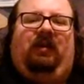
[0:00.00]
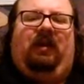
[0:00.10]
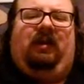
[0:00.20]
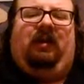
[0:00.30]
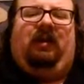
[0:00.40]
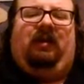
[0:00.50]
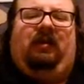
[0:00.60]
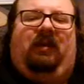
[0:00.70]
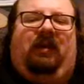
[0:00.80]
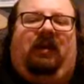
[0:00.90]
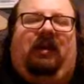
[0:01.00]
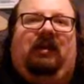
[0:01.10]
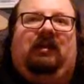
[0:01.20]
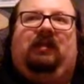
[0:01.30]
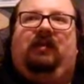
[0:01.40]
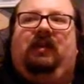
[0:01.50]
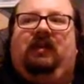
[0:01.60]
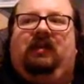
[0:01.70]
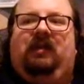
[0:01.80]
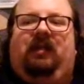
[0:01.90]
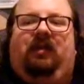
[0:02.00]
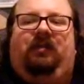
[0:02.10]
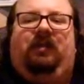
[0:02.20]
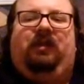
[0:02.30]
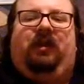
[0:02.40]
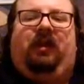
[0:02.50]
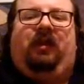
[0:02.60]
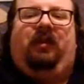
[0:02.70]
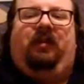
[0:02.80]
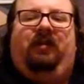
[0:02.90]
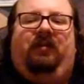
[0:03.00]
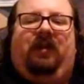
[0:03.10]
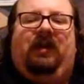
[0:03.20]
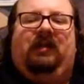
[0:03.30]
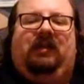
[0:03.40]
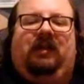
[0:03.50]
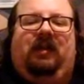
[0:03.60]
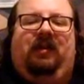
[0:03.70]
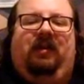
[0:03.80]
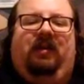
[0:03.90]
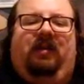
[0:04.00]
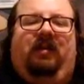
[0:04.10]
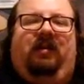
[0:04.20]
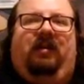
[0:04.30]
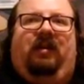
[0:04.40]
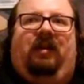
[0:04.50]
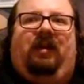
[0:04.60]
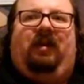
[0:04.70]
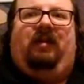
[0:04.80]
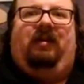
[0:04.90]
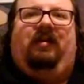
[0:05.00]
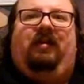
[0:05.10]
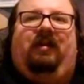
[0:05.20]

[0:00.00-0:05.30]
and can get someone into the RPG mindset. And